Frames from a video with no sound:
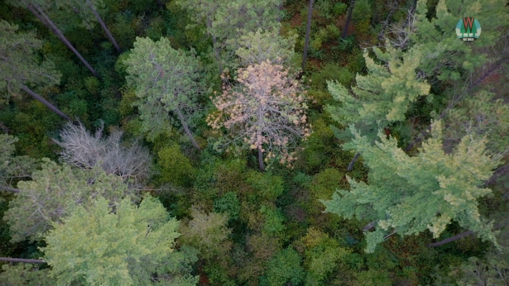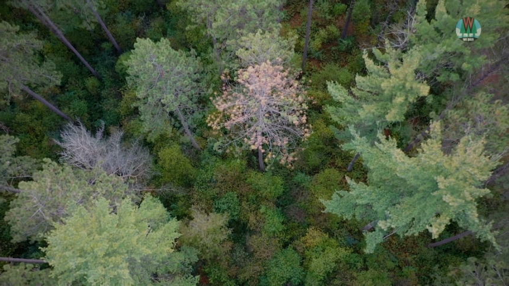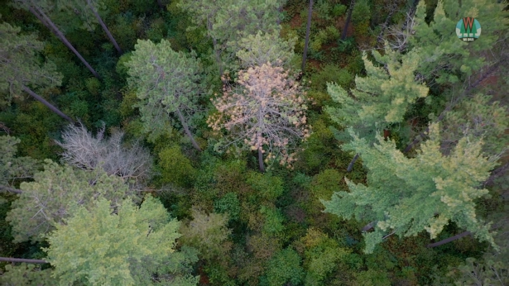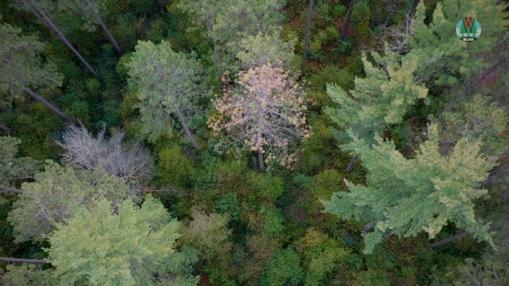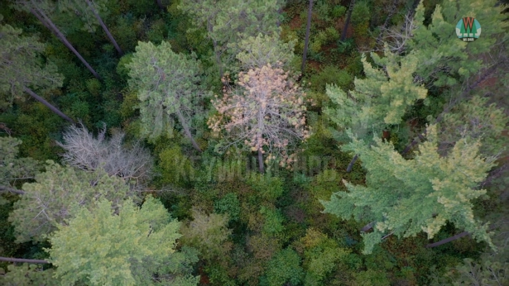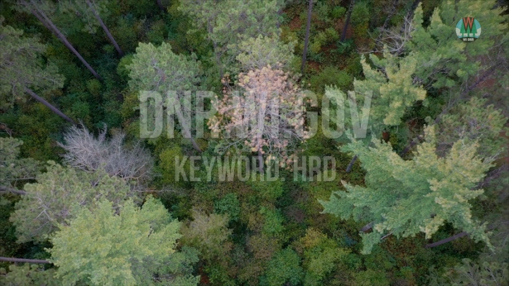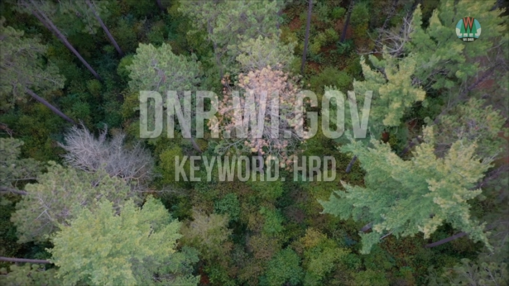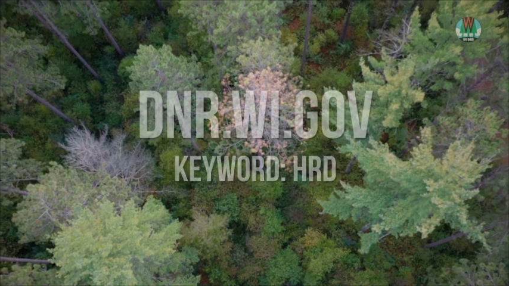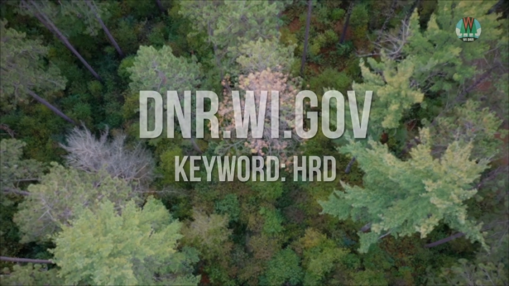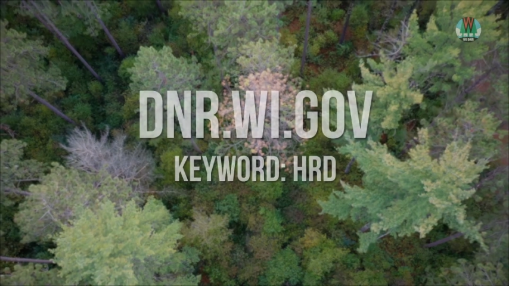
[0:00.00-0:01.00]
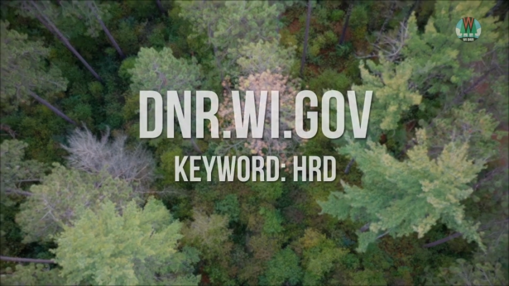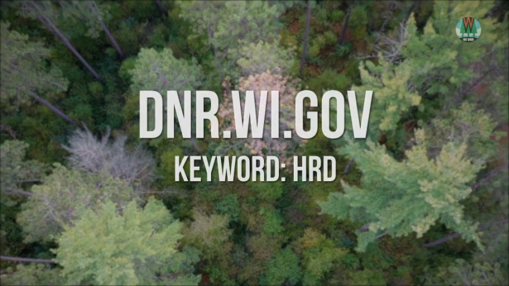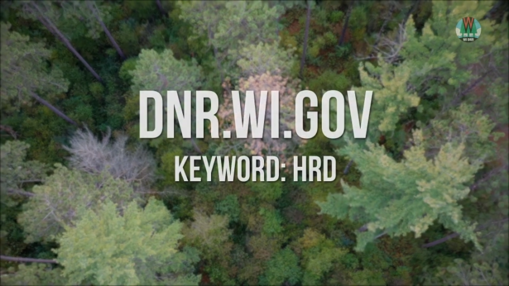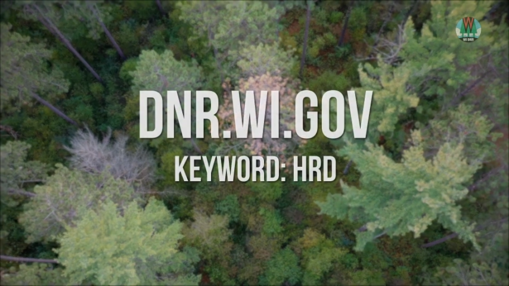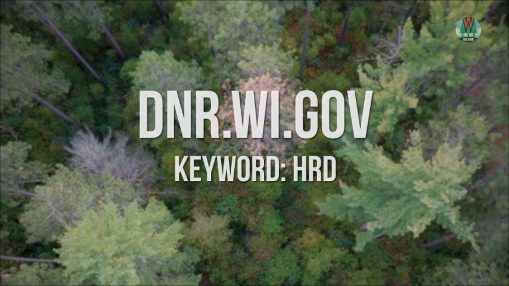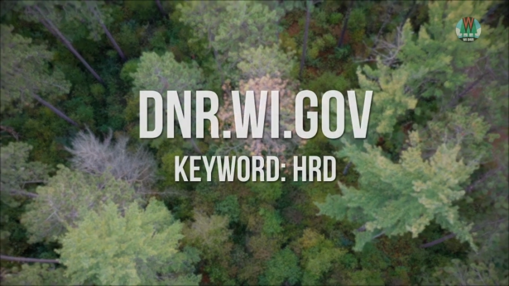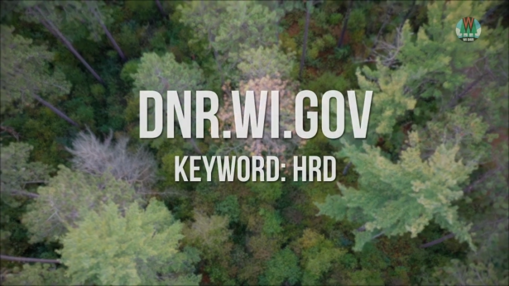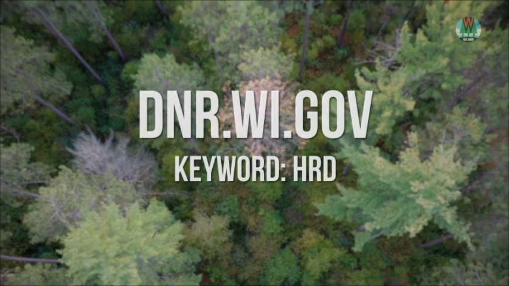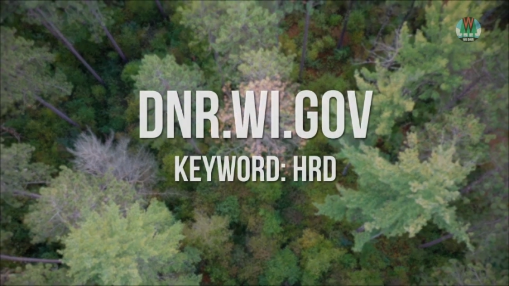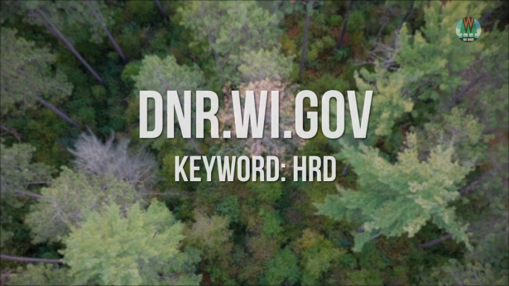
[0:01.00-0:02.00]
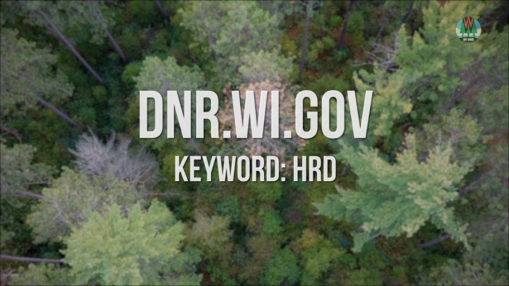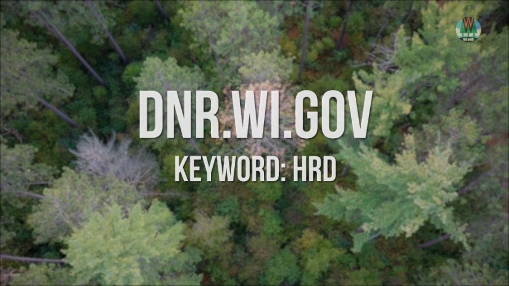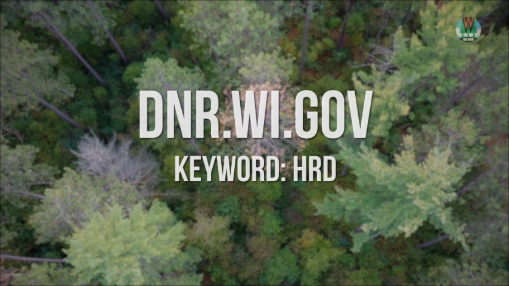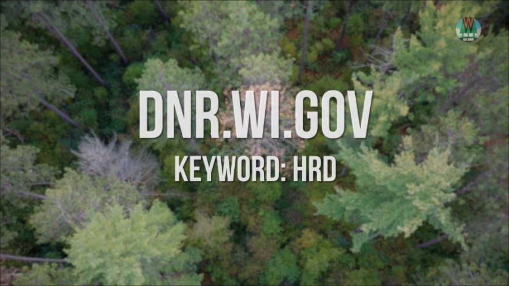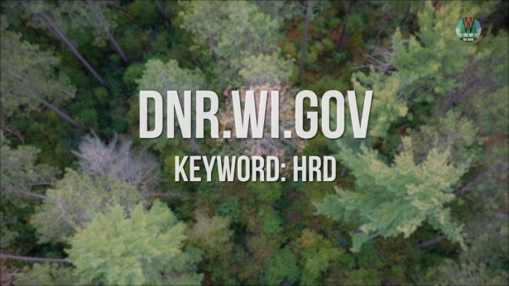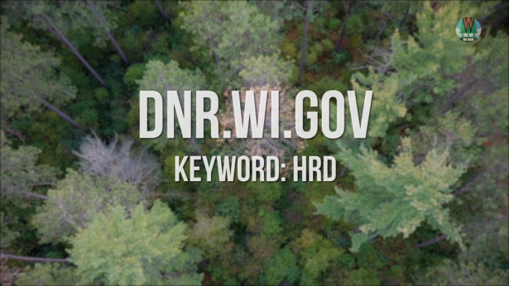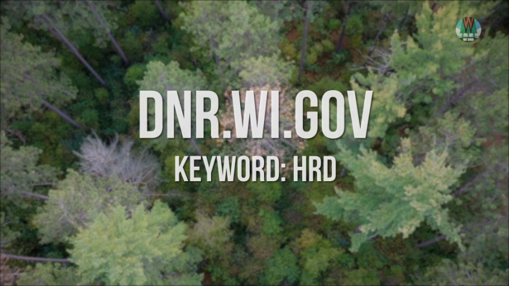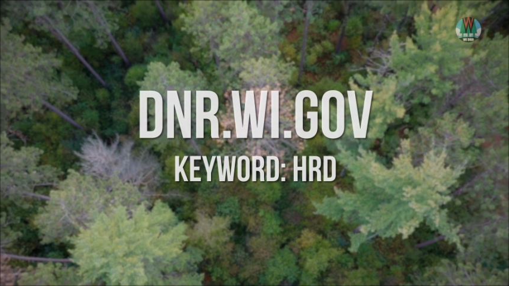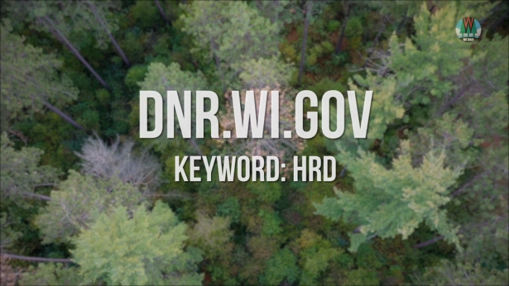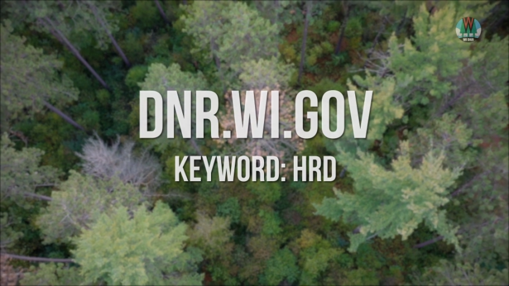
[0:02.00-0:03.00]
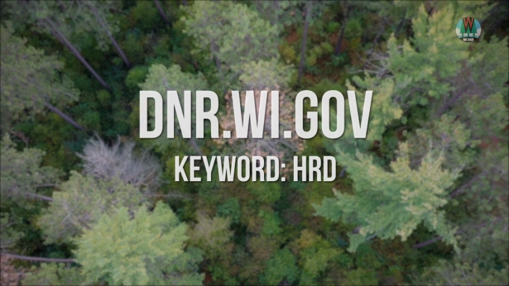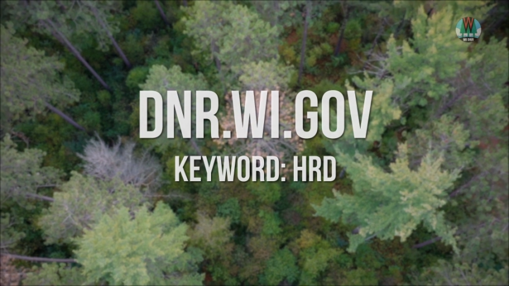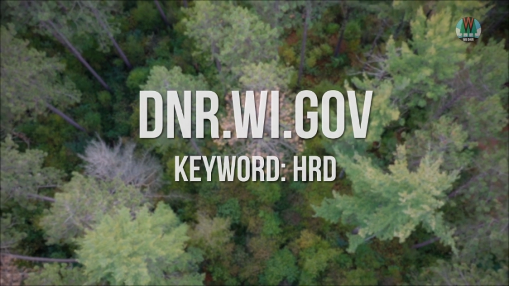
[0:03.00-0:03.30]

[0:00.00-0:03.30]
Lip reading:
[unreadable: no face in view]